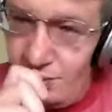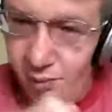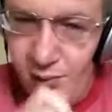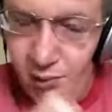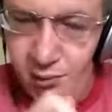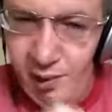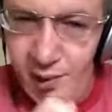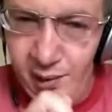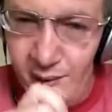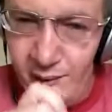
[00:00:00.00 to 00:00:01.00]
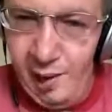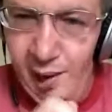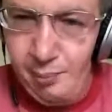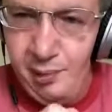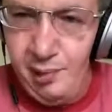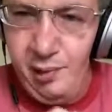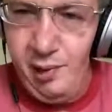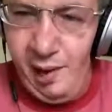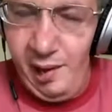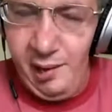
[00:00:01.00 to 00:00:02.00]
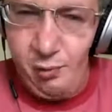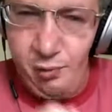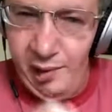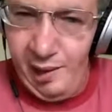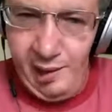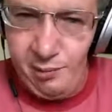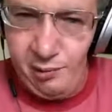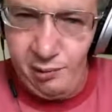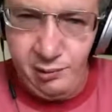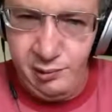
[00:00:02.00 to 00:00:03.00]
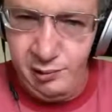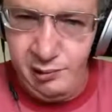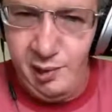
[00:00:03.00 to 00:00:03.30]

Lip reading: you're going to learn how to tap in a nail with a hammer. It's not